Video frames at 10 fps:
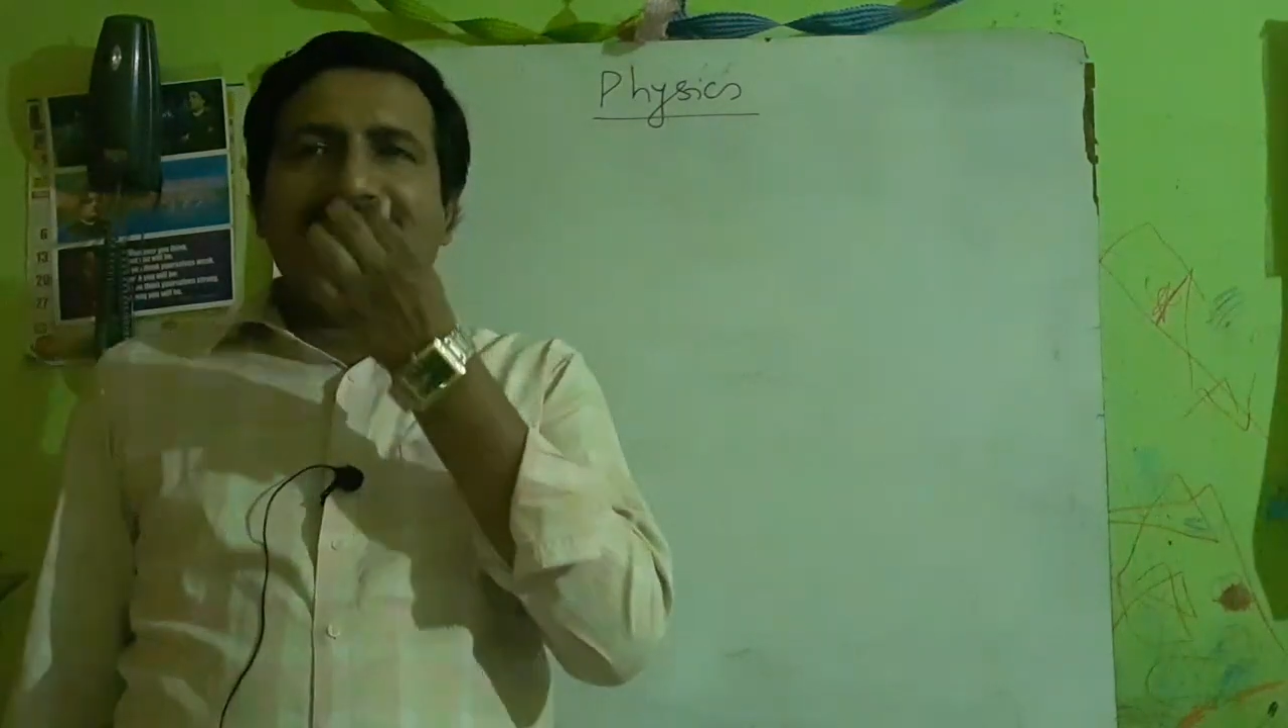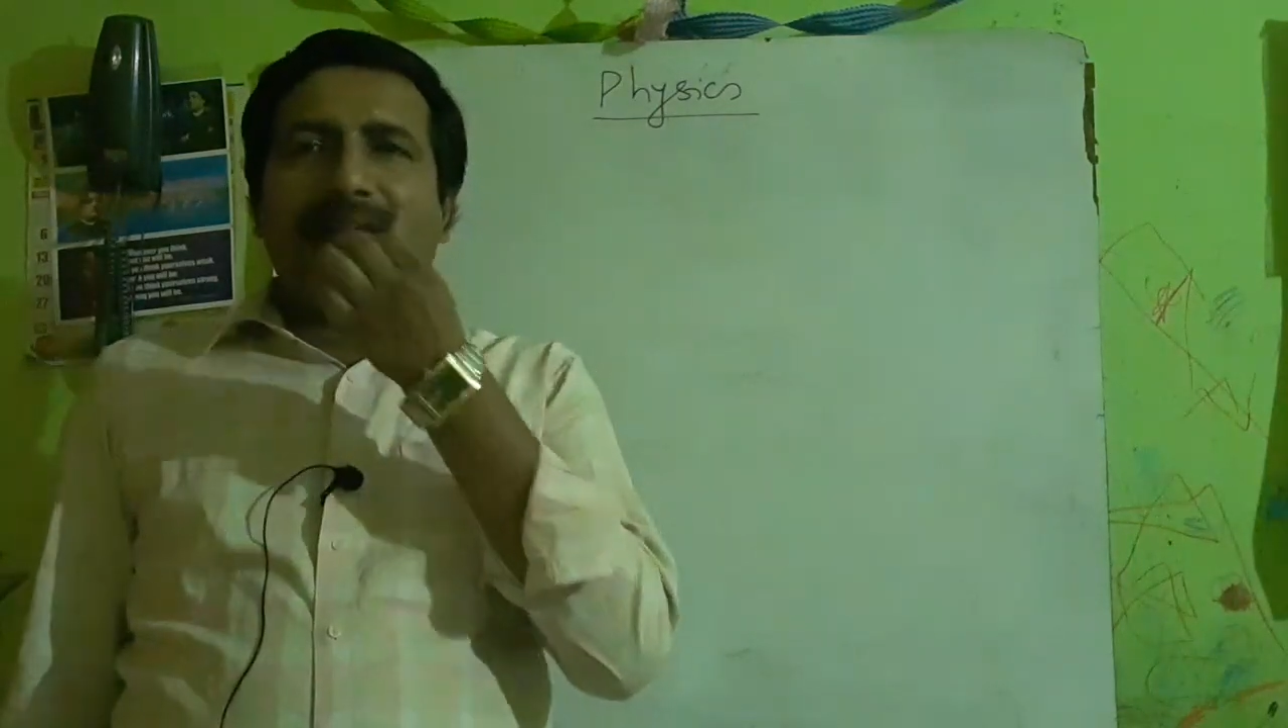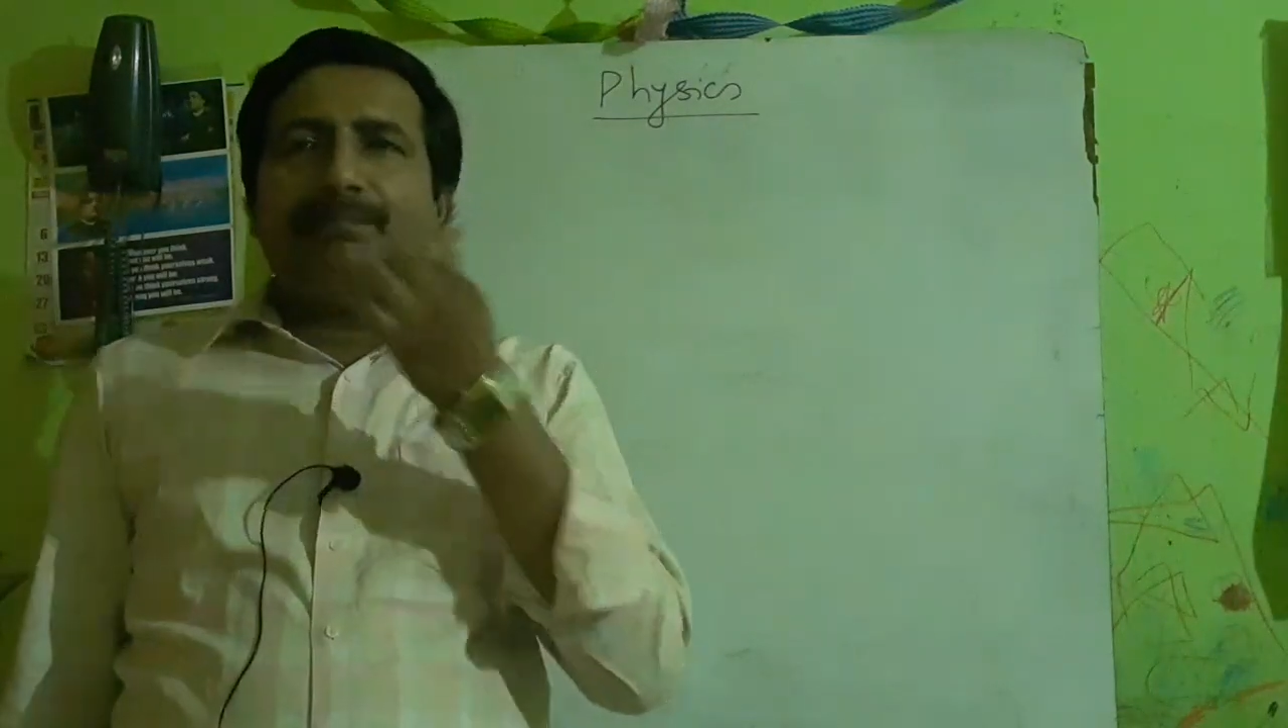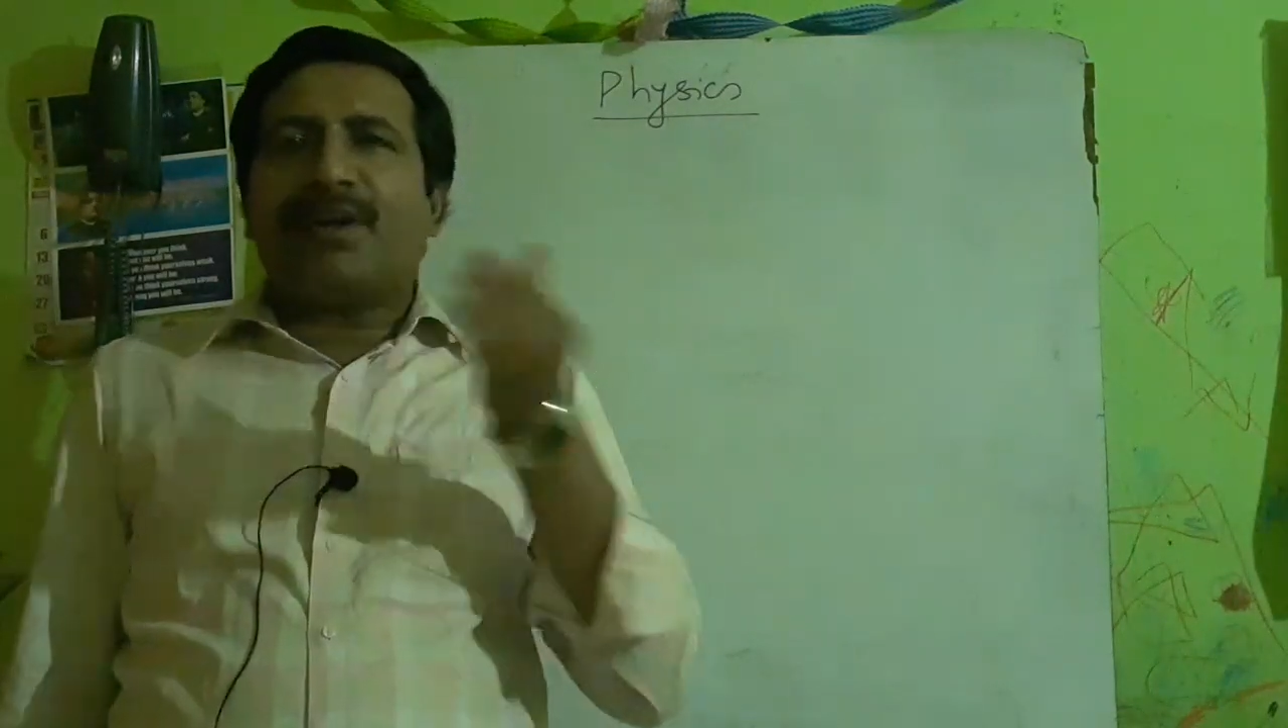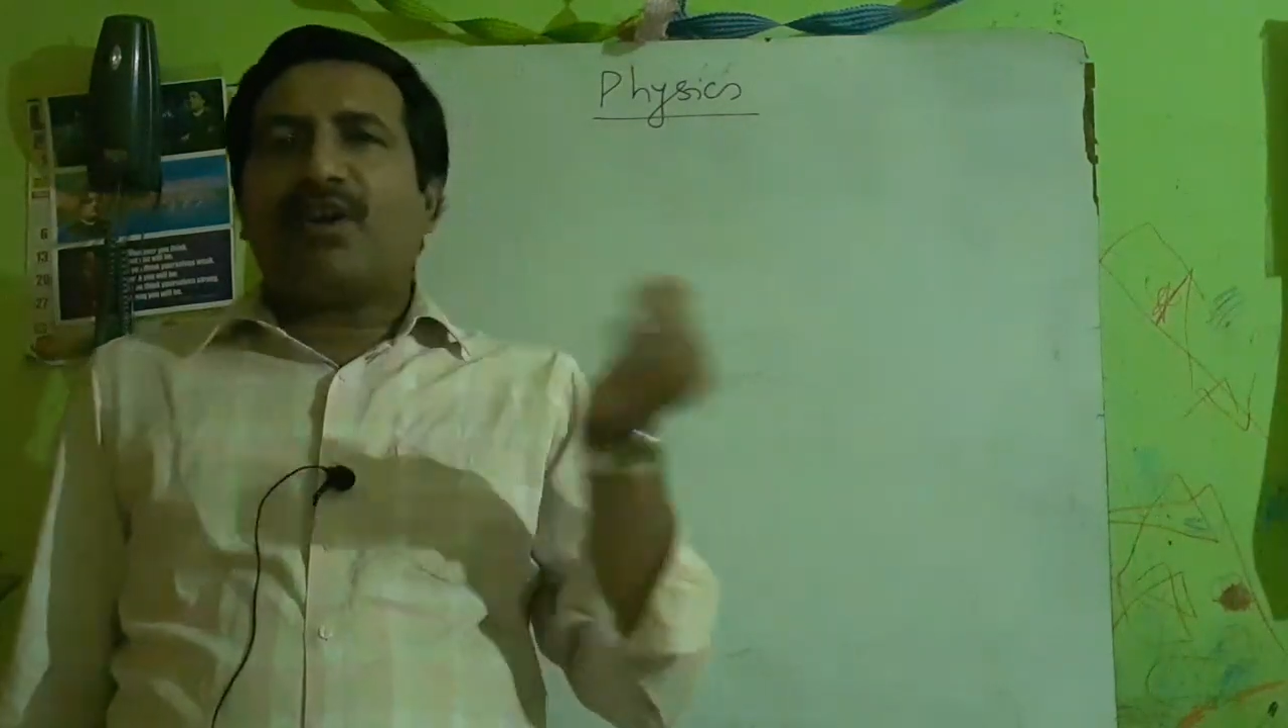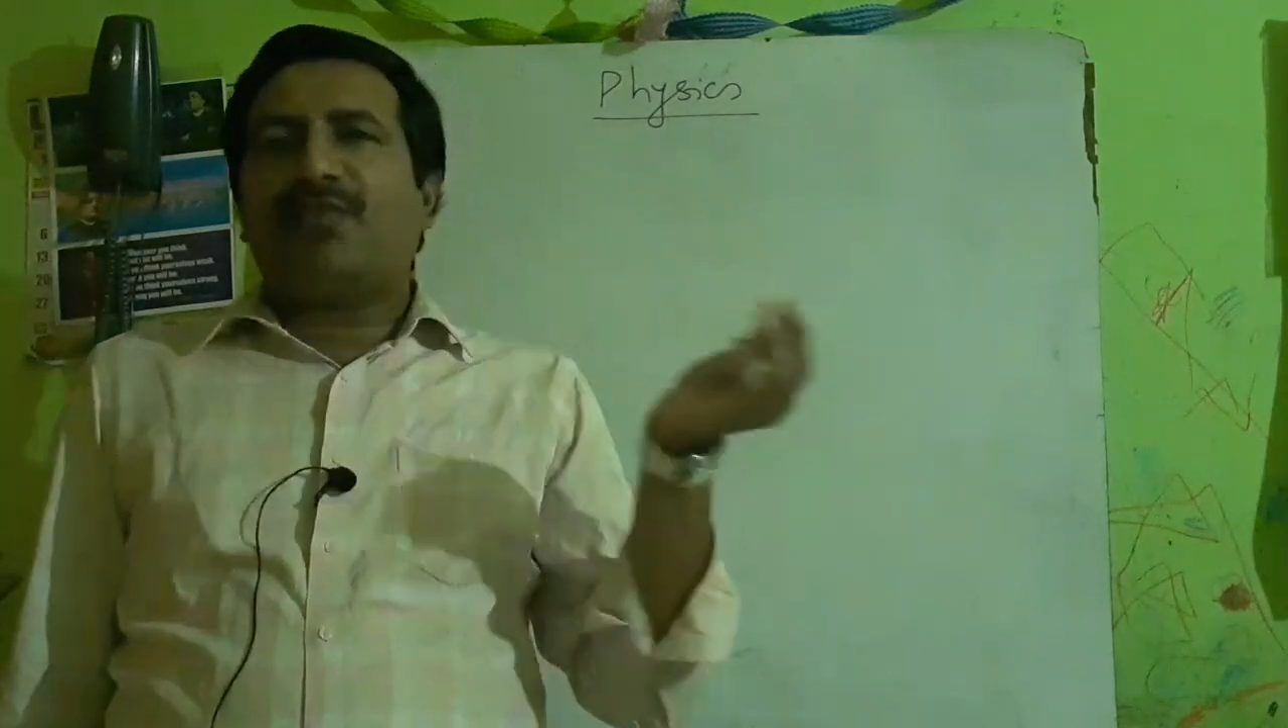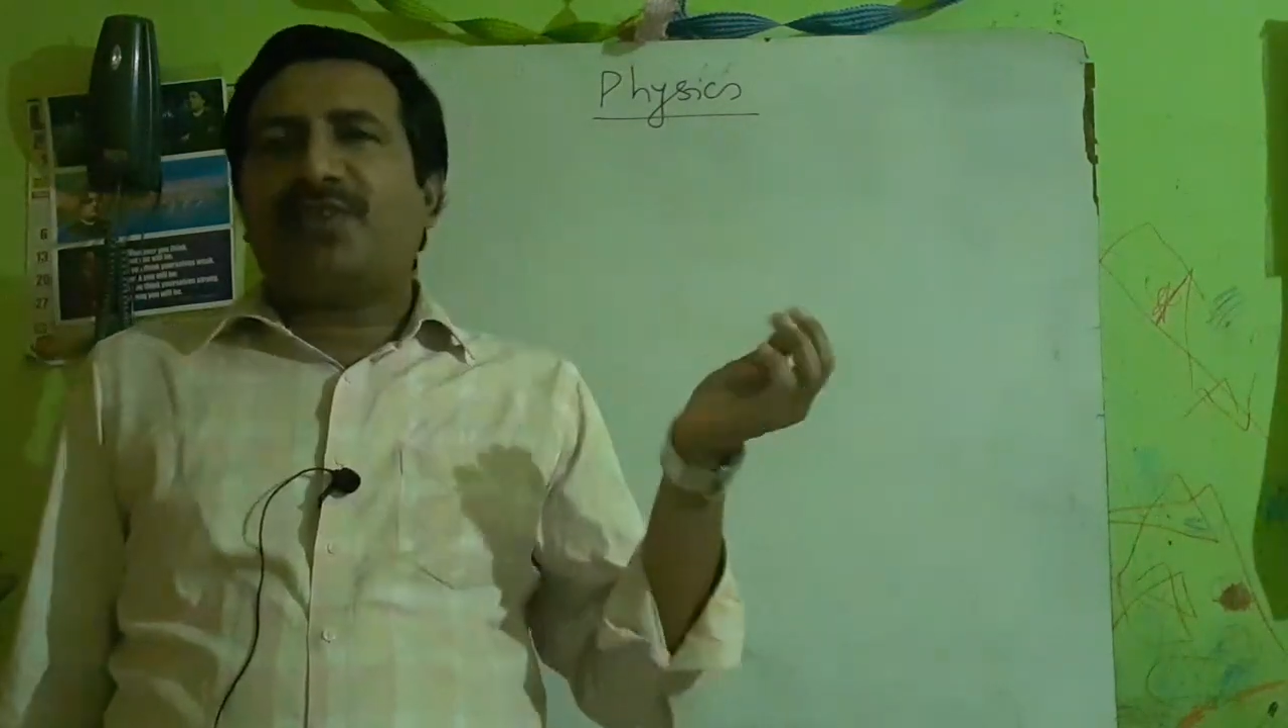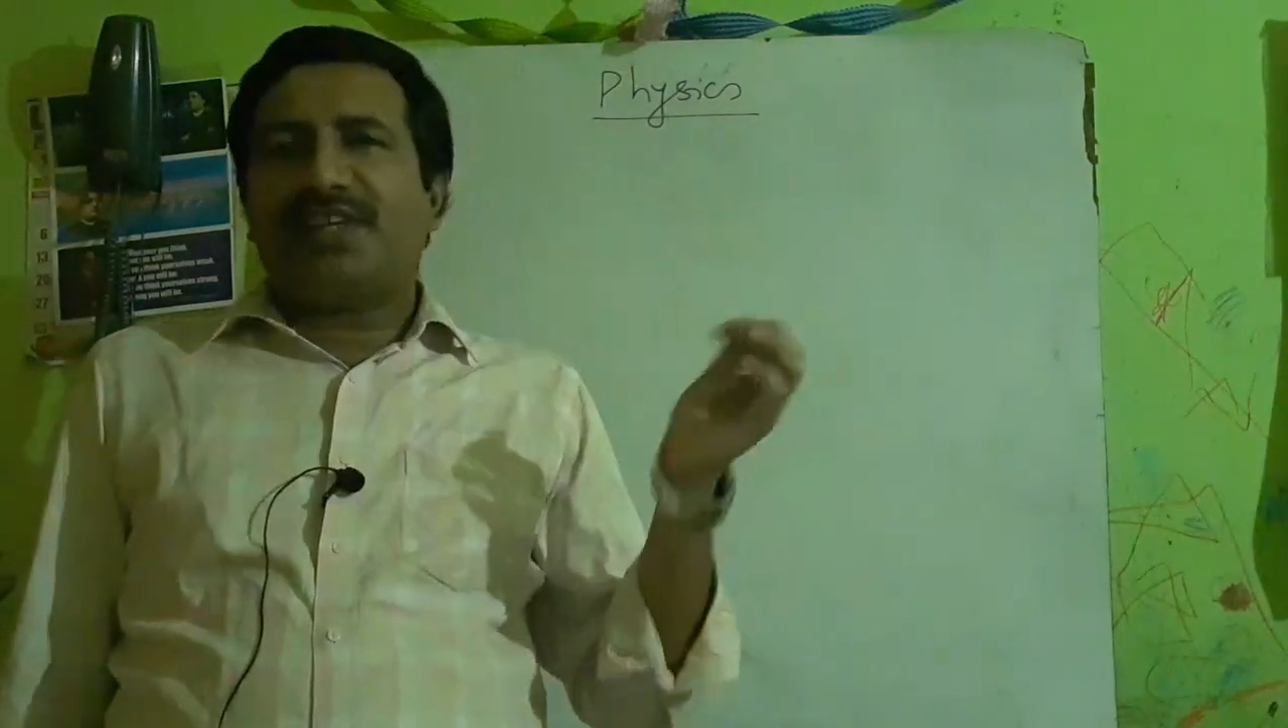number of